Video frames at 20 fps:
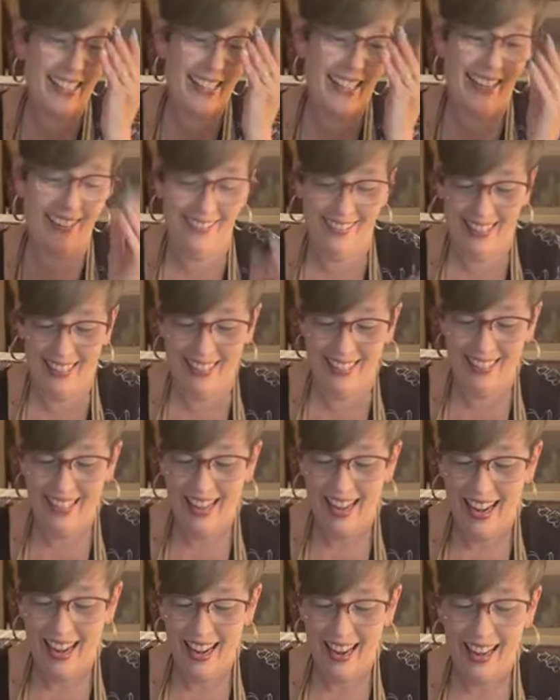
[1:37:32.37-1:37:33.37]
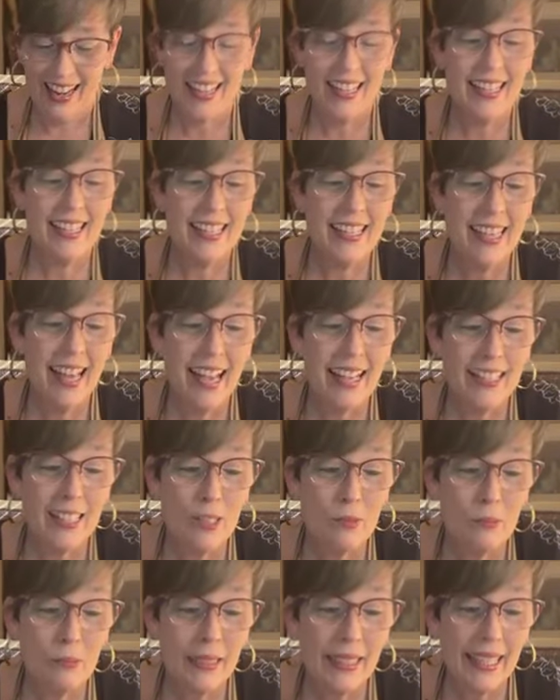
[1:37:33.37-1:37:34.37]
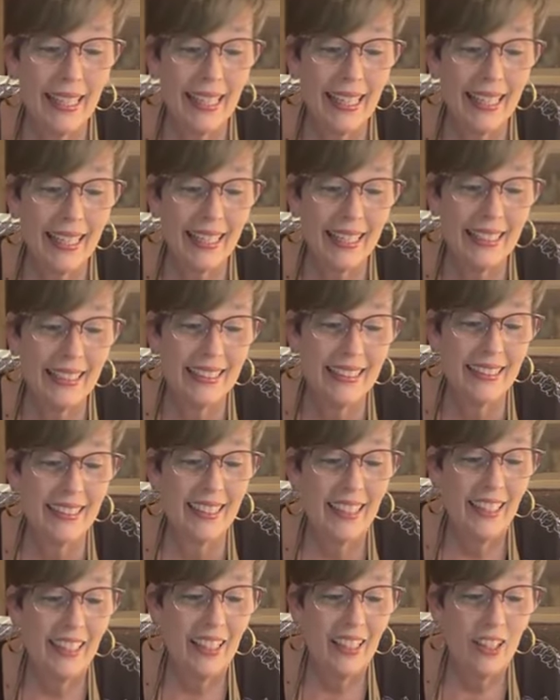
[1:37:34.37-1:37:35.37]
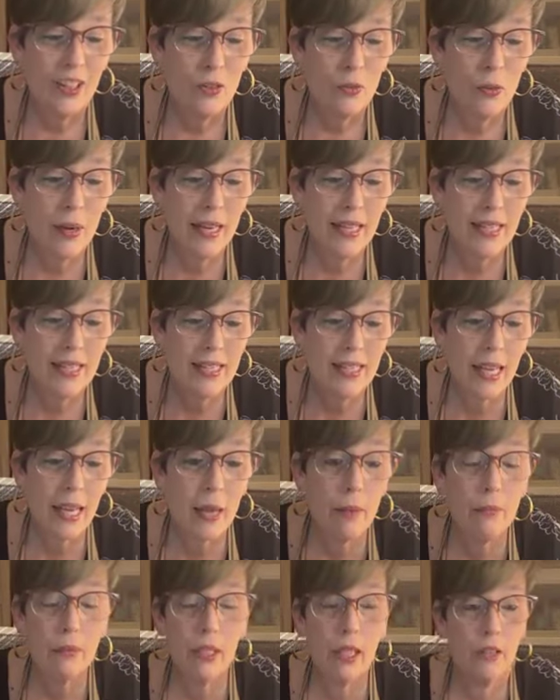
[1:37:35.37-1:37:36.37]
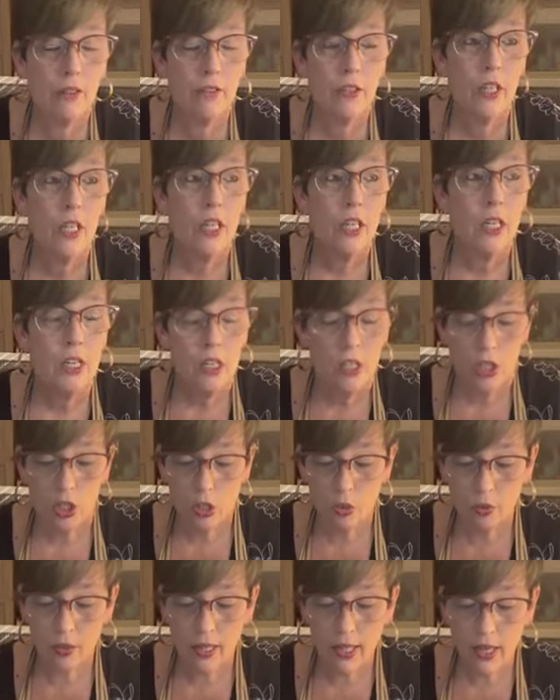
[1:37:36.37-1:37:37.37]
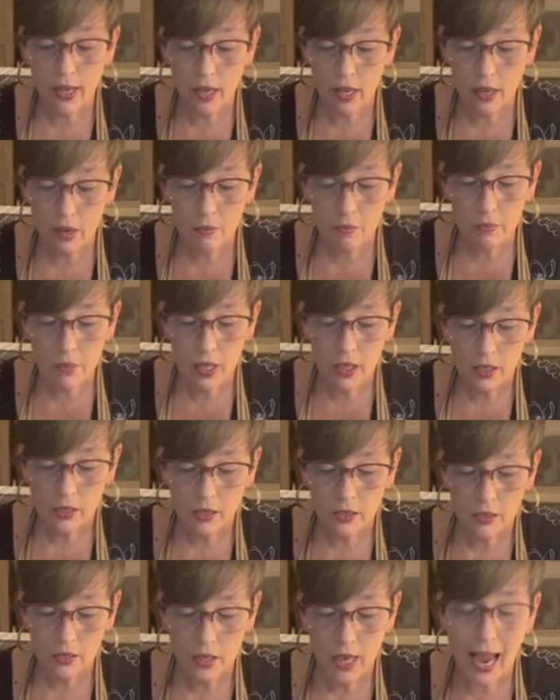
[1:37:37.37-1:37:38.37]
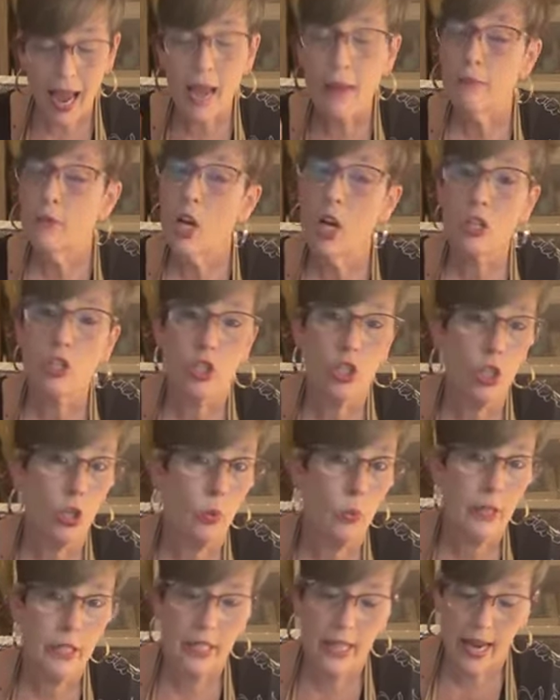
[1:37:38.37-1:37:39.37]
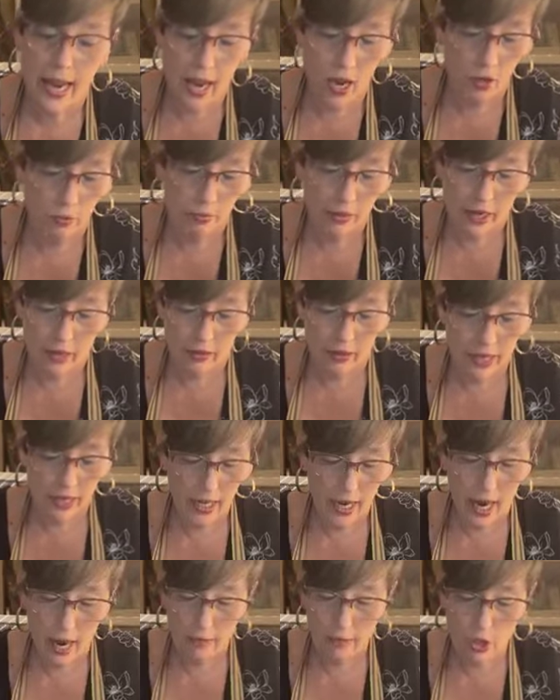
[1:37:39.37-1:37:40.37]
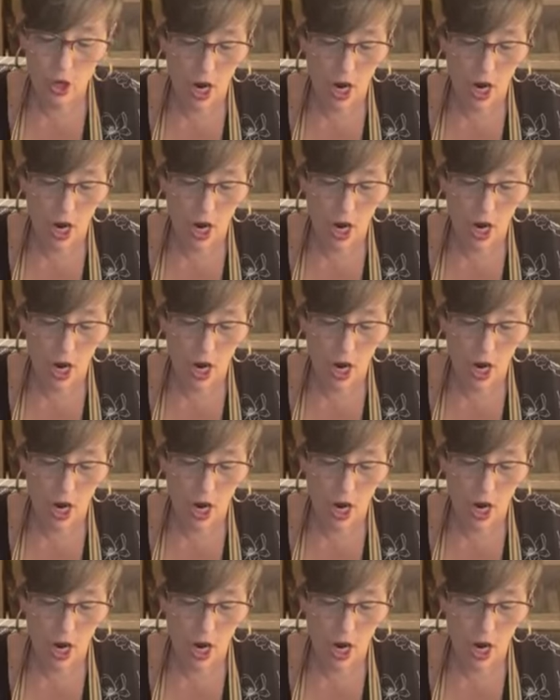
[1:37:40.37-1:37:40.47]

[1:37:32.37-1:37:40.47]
Sharon. Yes, please. Where does Kim live? So Kim, I'm not sure what town, Mary.